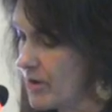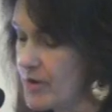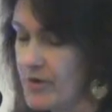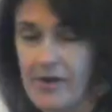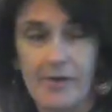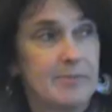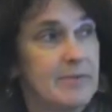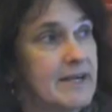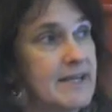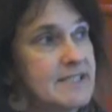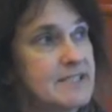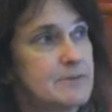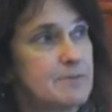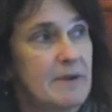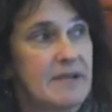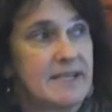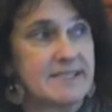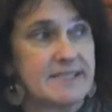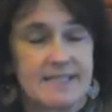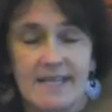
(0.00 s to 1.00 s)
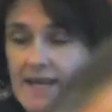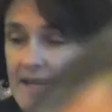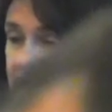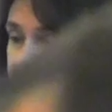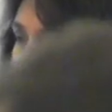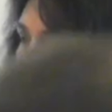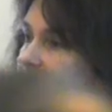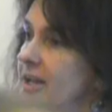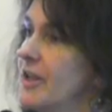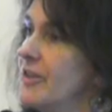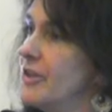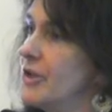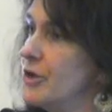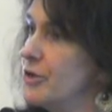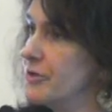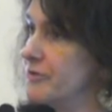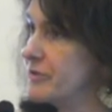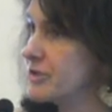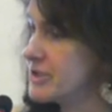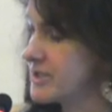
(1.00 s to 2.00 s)
program, and it's based at the
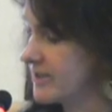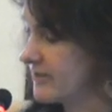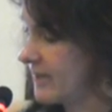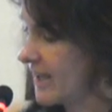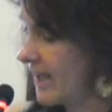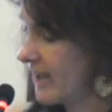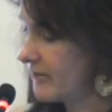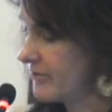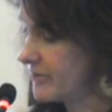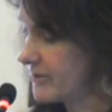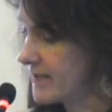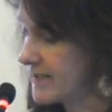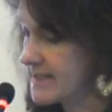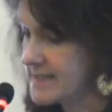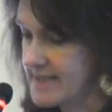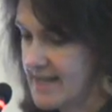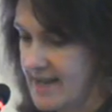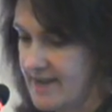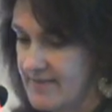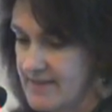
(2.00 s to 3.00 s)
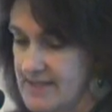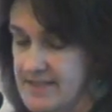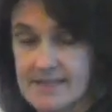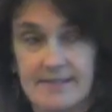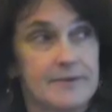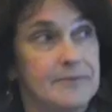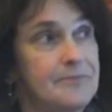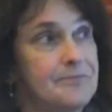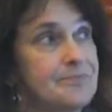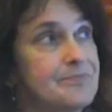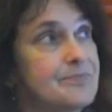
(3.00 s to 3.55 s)
University of California, Davis.